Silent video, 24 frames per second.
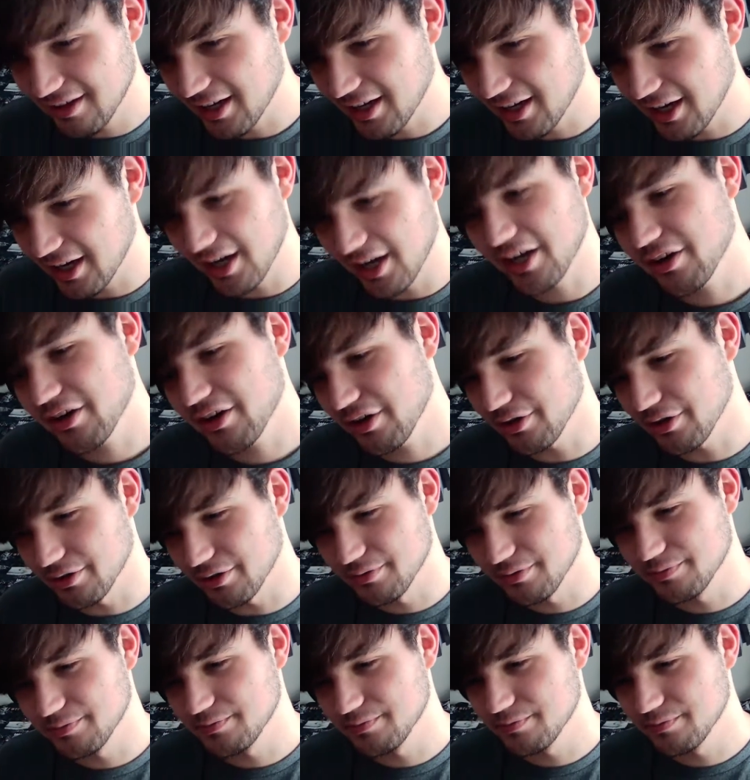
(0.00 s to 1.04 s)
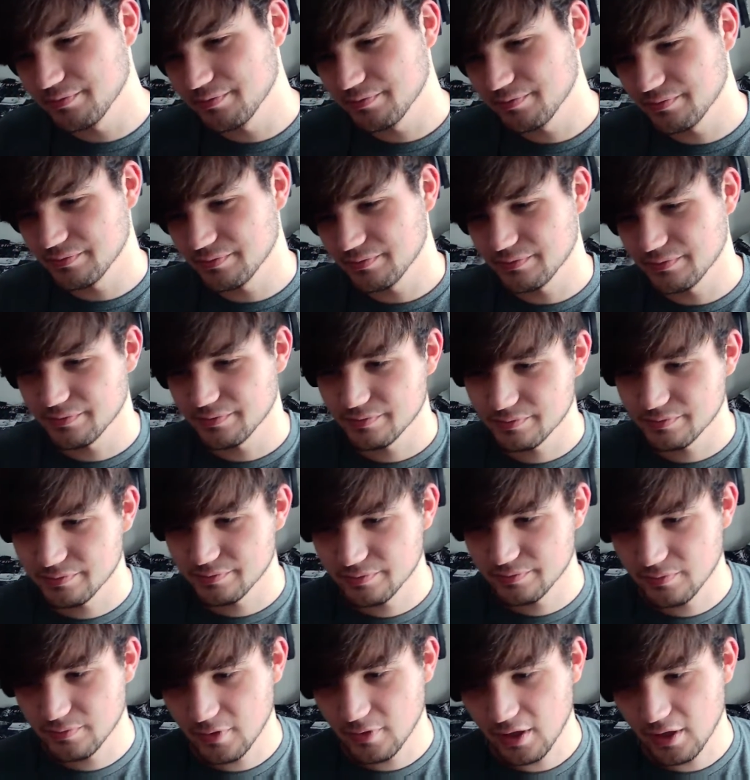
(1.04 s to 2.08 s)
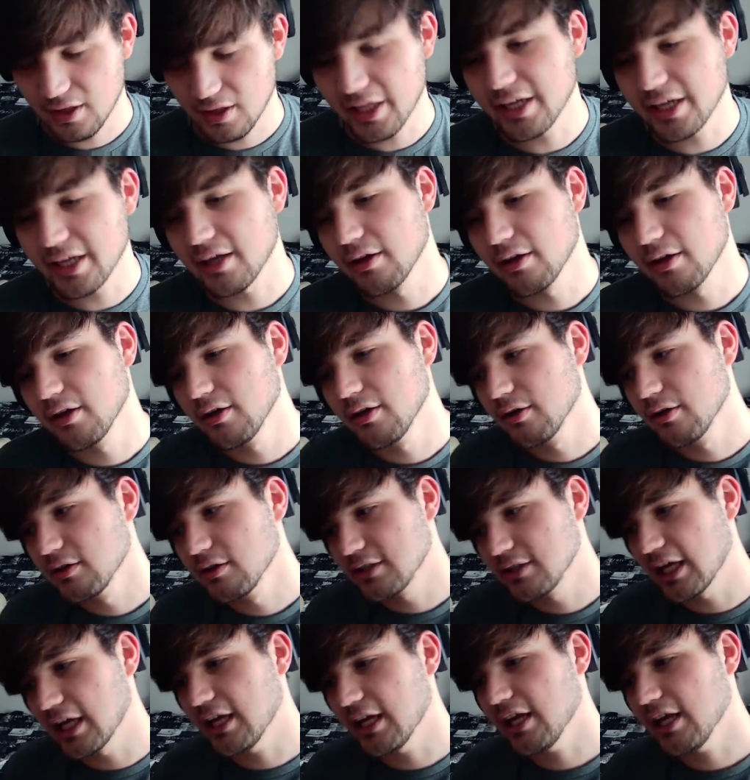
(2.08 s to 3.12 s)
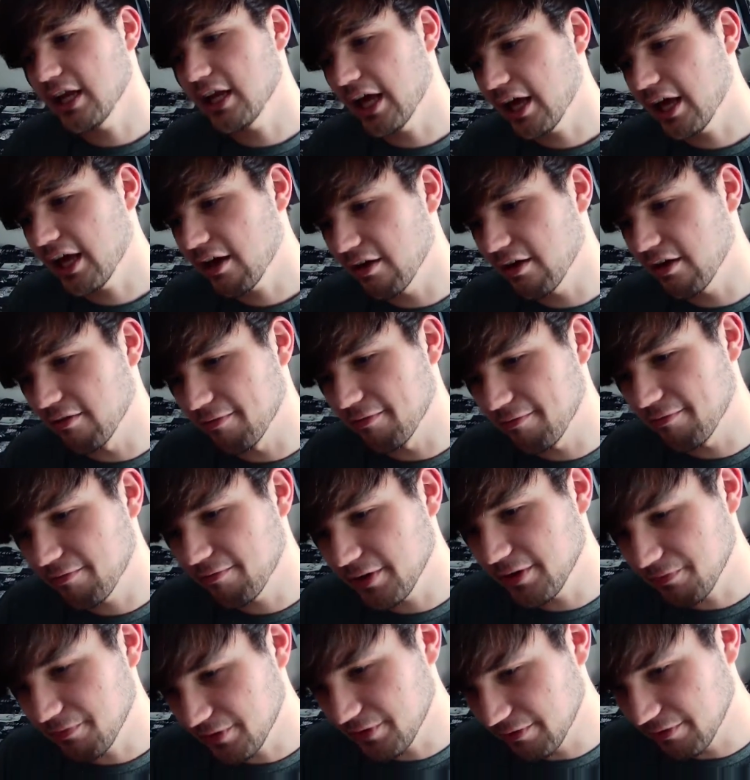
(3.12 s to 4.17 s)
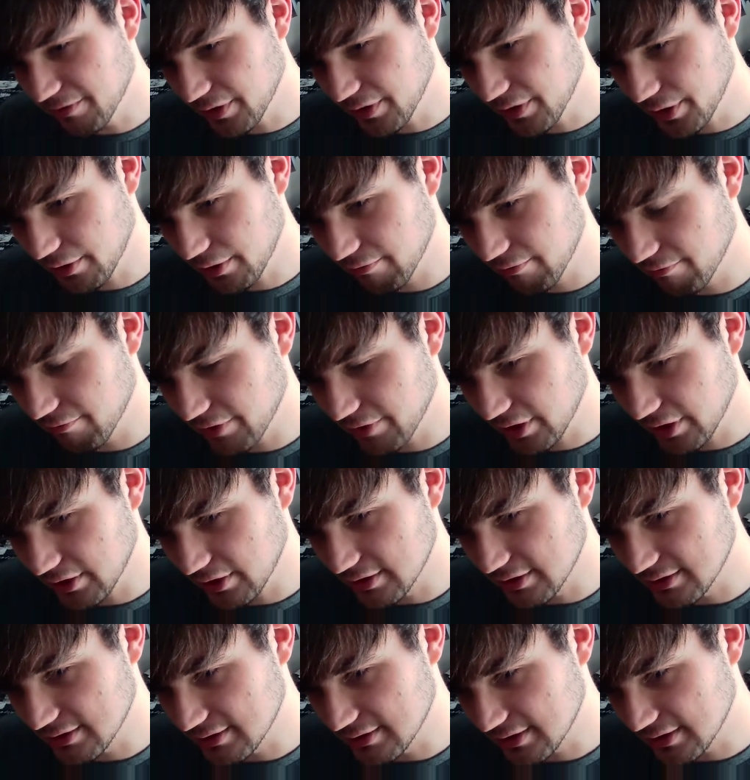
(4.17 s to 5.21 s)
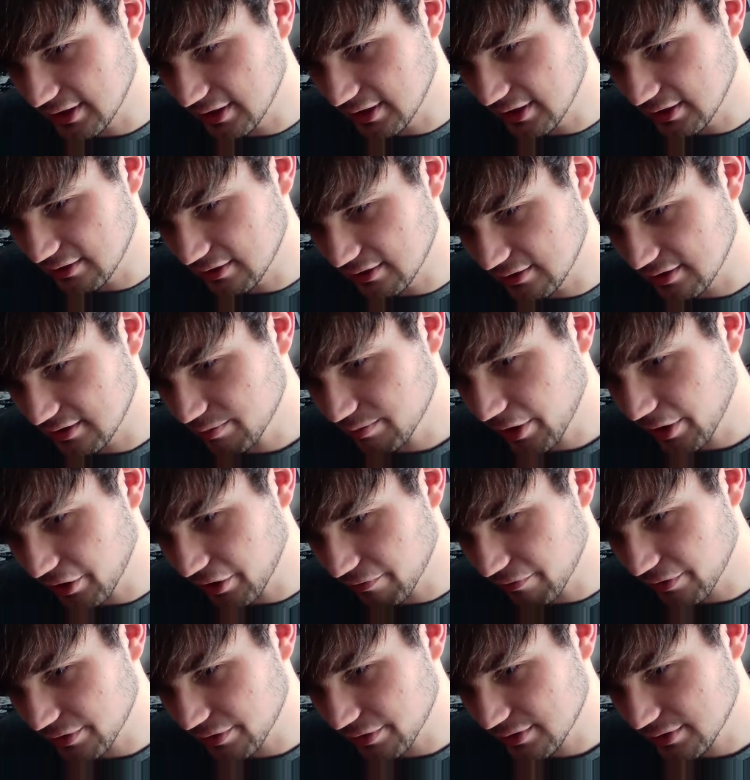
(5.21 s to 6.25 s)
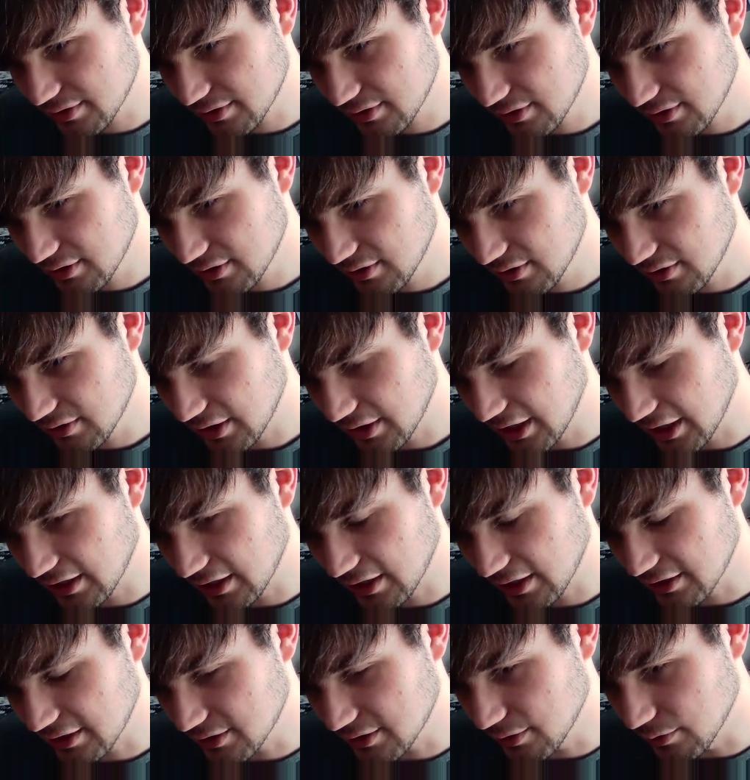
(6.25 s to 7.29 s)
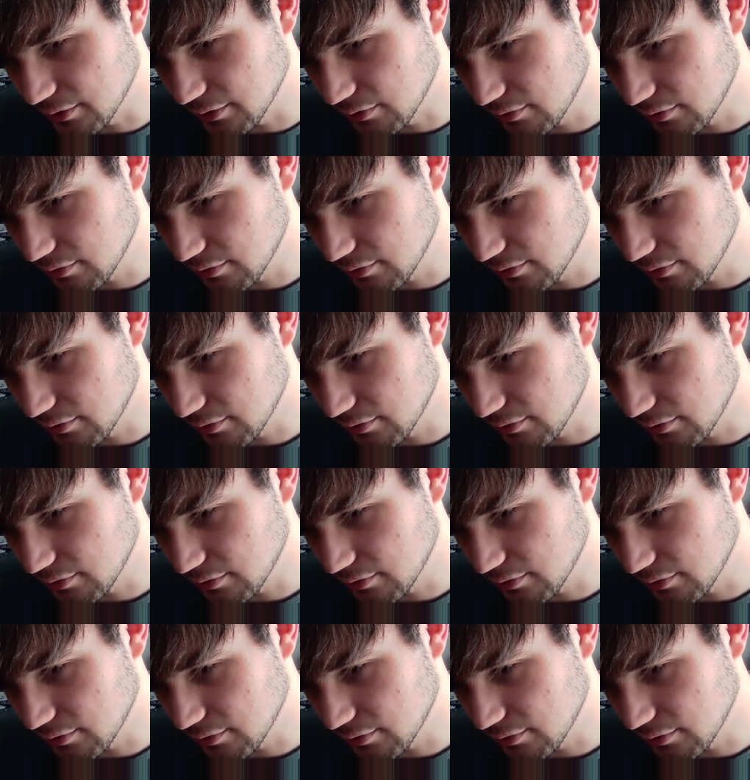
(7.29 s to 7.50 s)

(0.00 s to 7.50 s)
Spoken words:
I don't know. Like, they didn't have 50 villains in Spider-Verse. They had, like, 2.